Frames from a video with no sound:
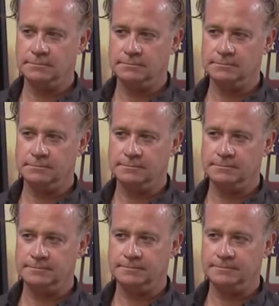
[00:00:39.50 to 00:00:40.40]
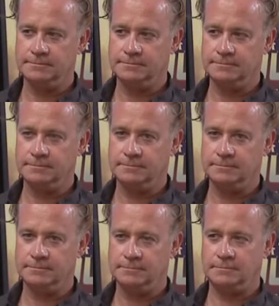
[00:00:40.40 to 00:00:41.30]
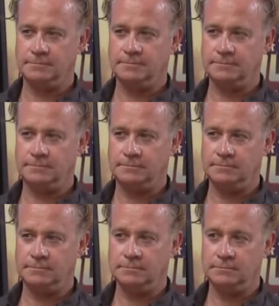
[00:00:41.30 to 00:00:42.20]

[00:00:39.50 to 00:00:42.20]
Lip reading: (not speaking)